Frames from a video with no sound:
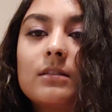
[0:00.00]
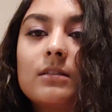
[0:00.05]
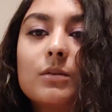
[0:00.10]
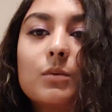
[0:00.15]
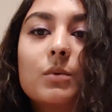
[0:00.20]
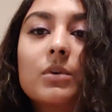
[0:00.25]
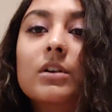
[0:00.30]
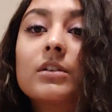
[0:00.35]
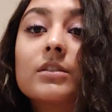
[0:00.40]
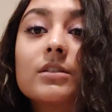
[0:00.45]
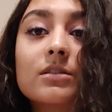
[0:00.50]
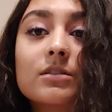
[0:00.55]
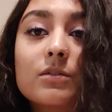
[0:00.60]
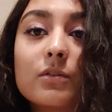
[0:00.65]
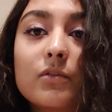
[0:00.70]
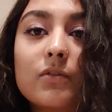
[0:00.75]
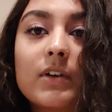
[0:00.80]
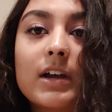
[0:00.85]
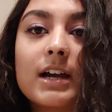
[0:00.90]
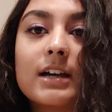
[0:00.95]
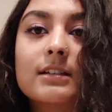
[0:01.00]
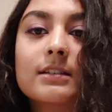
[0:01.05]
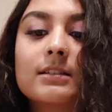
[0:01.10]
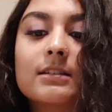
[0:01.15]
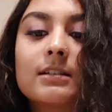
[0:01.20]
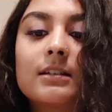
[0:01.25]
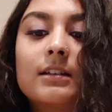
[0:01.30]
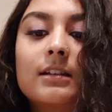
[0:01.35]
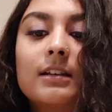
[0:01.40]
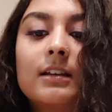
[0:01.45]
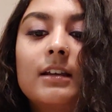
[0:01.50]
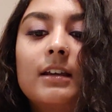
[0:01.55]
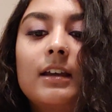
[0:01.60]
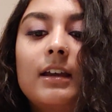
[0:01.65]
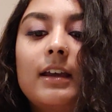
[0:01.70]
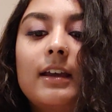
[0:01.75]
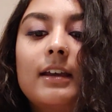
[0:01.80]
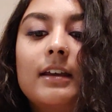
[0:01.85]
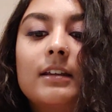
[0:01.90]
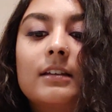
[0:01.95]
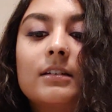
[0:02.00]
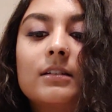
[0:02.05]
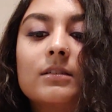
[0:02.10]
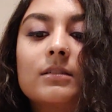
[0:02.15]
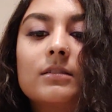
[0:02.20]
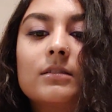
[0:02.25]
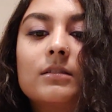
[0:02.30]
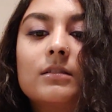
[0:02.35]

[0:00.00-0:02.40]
the world is so vast and